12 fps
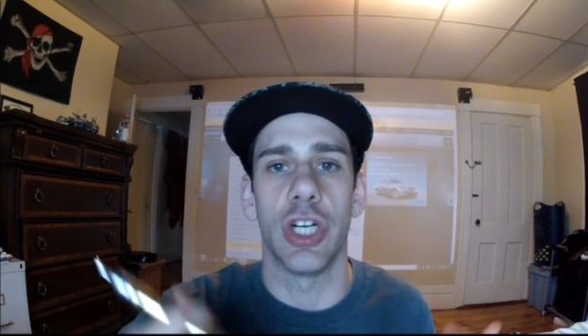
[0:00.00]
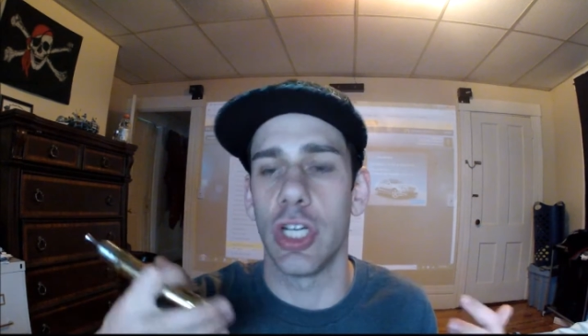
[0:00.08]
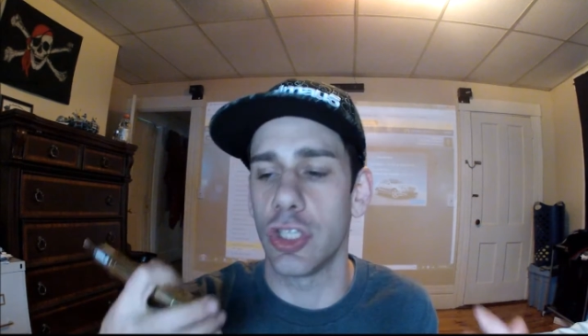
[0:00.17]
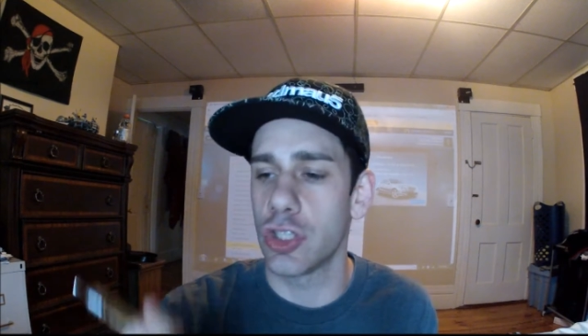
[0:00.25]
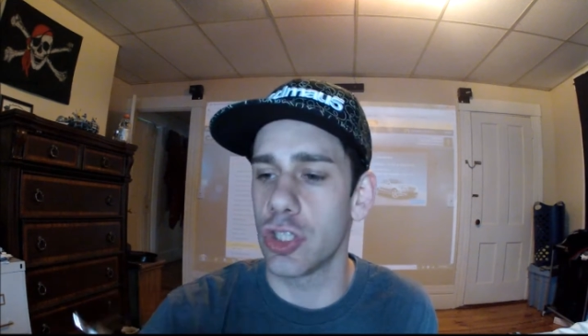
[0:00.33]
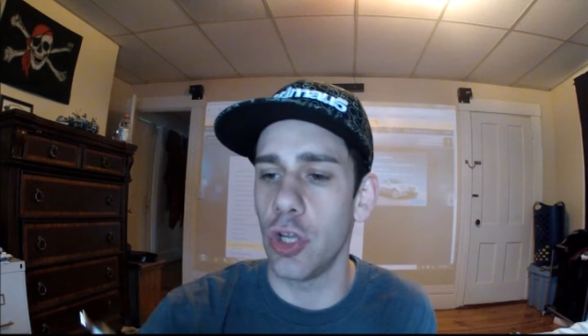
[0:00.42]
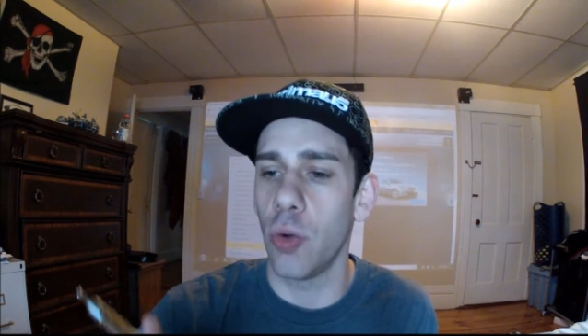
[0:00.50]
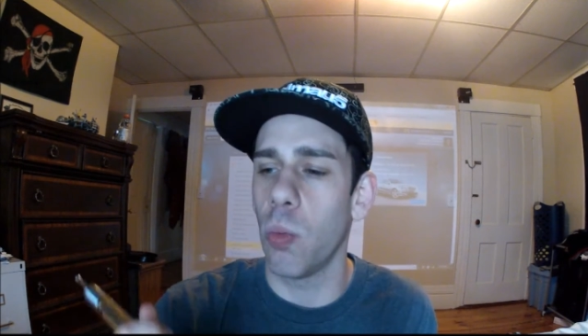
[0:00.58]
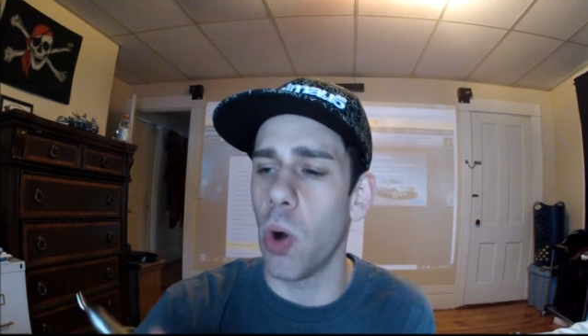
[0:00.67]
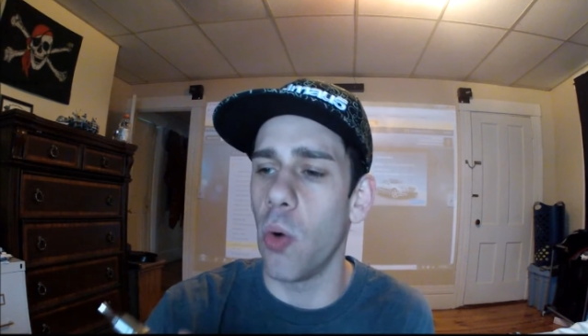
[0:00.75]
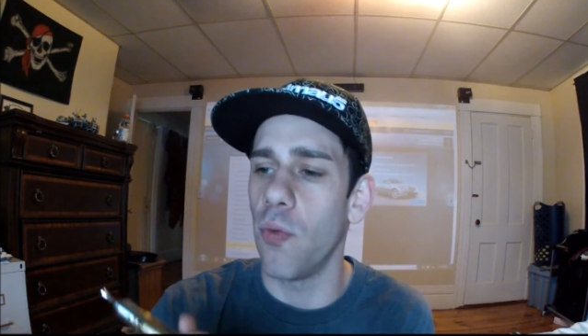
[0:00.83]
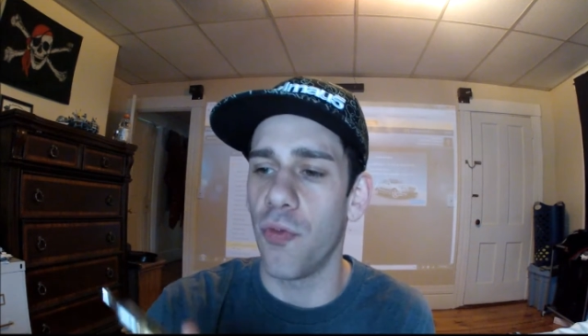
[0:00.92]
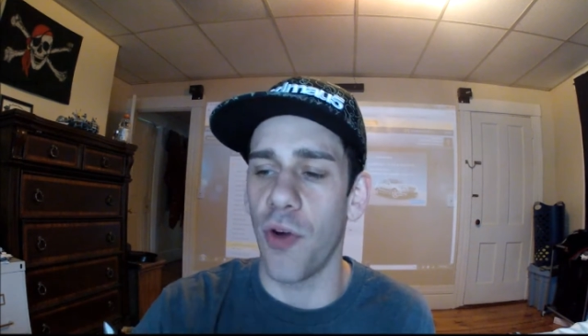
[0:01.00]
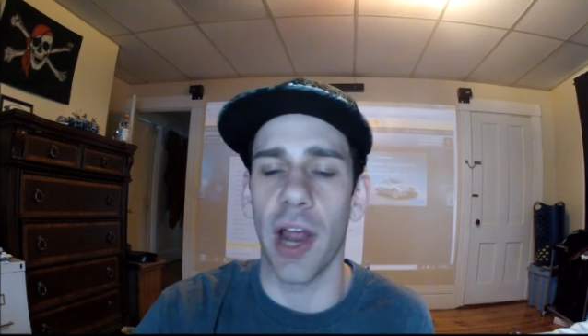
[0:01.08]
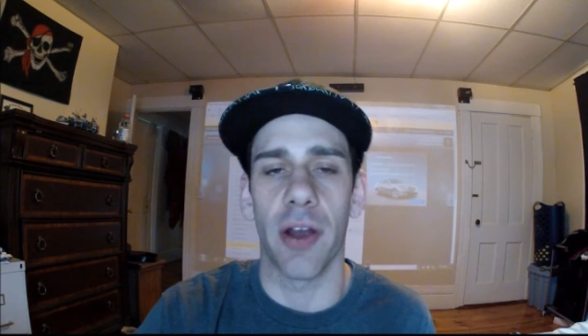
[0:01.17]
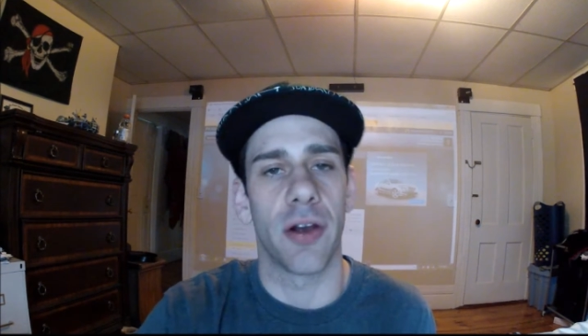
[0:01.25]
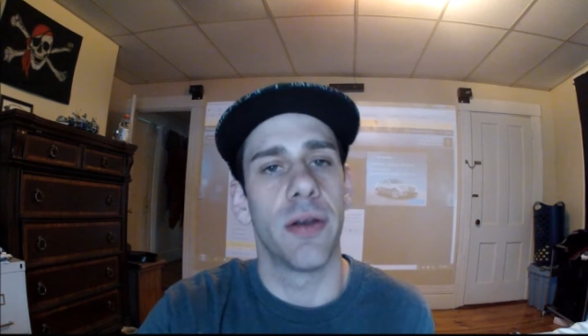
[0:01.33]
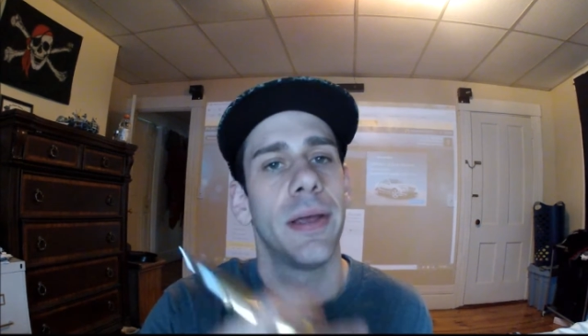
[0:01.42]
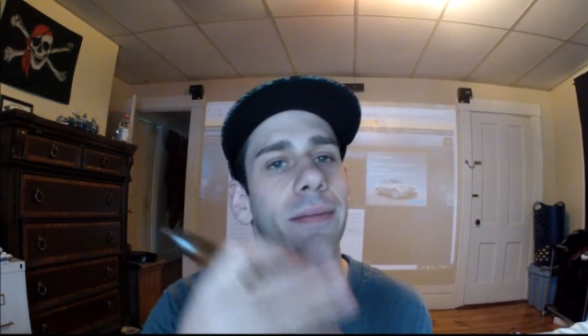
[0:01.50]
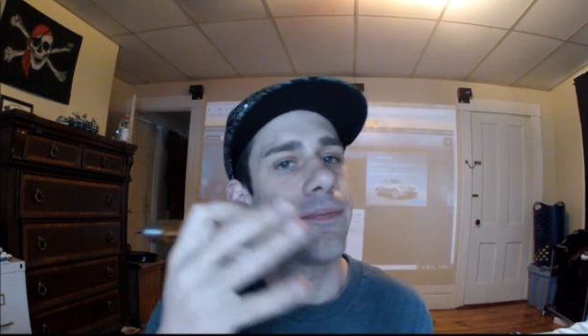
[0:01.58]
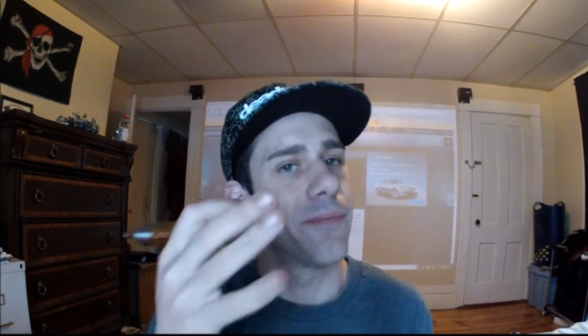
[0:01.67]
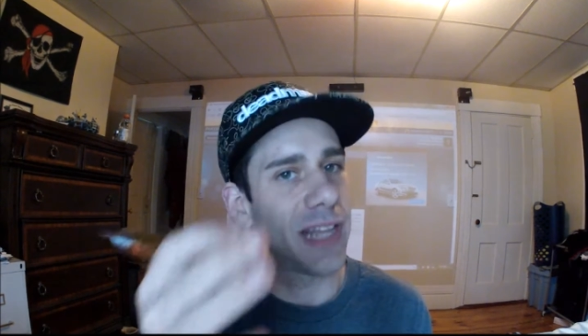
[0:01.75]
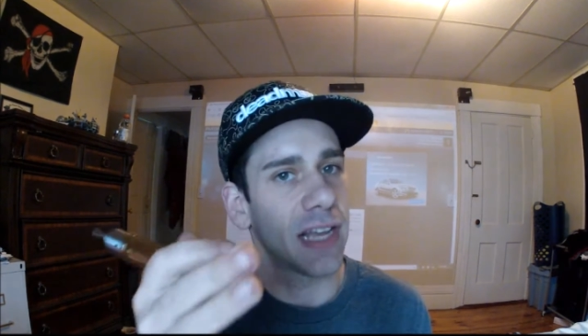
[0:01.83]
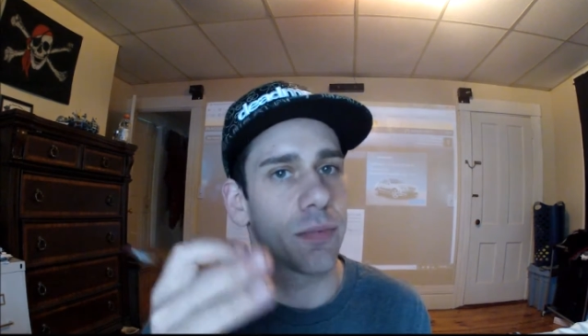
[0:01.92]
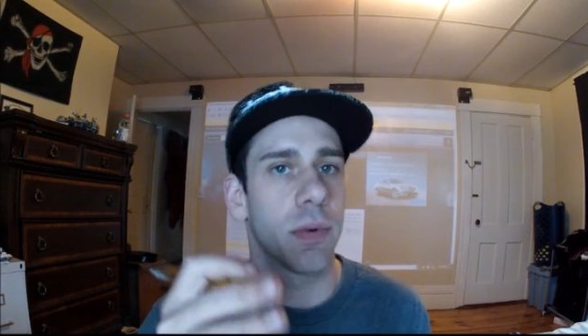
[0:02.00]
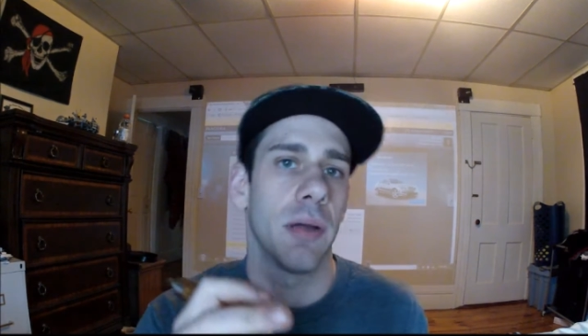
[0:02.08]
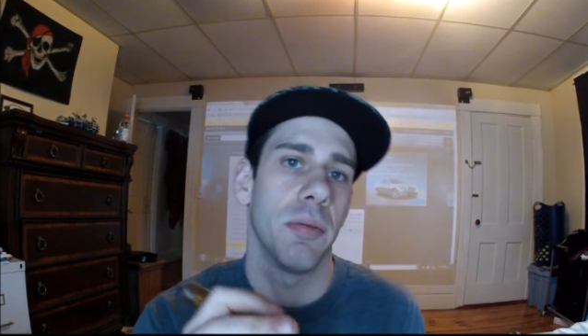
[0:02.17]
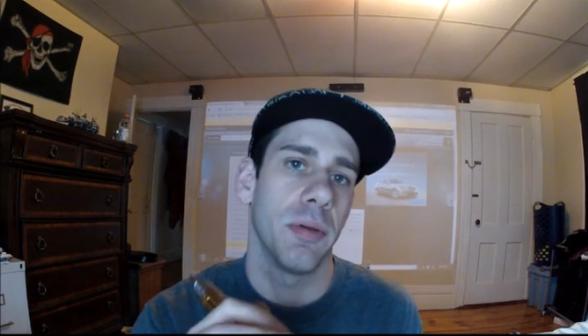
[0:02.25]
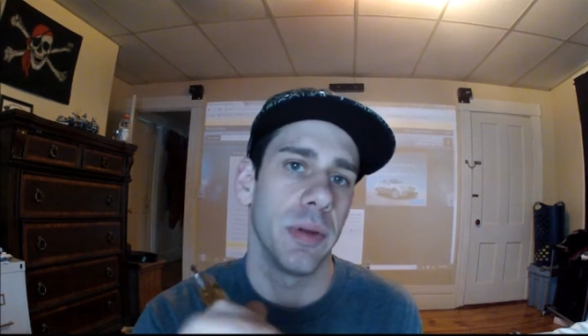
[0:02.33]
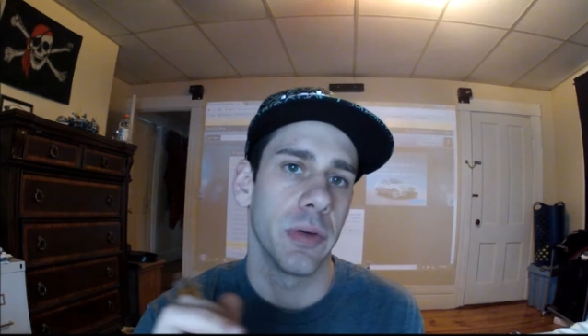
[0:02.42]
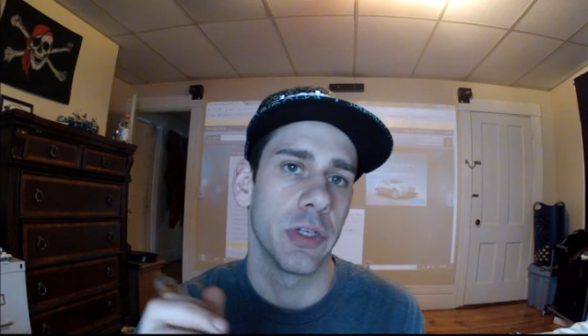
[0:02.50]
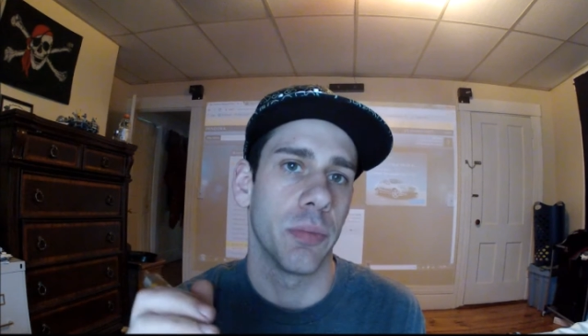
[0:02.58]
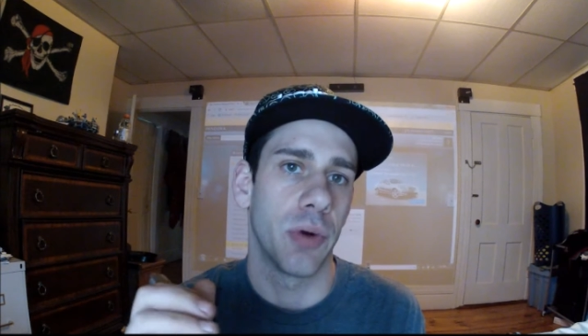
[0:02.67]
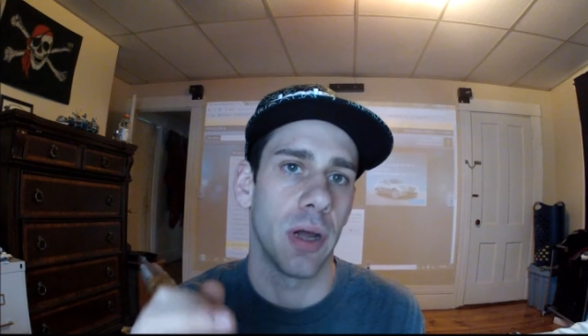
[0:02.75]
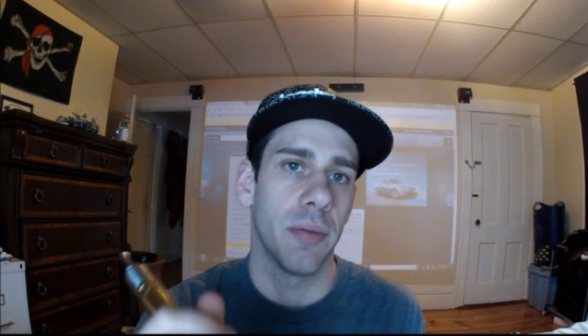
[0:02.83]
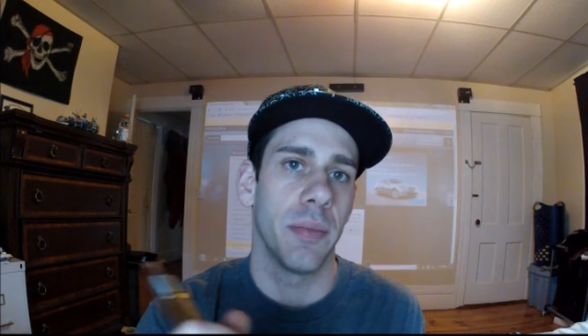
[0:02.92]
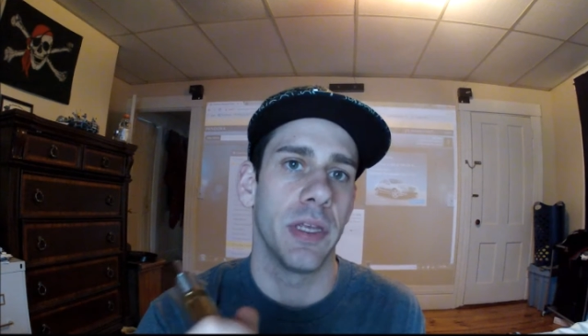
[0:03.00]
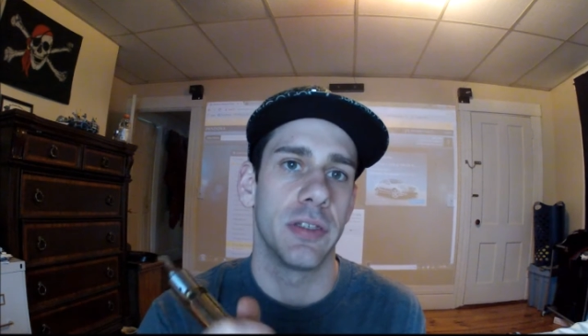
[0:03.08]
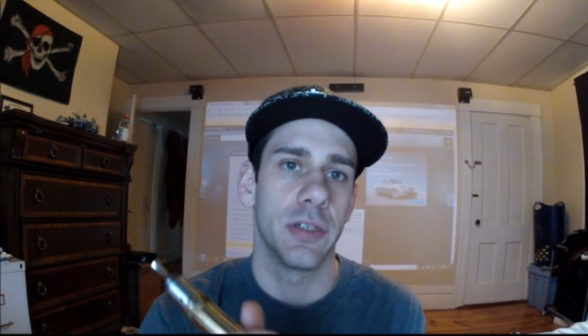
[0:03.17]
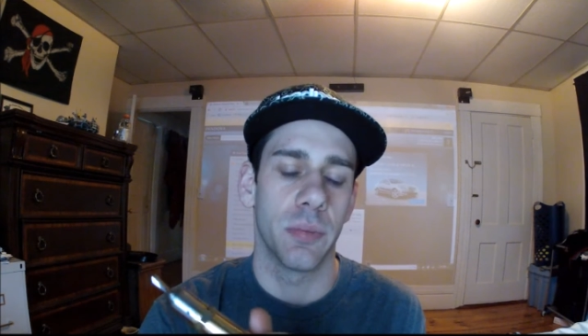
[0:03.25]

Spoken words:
it still won't fire." That's probably what your problem is.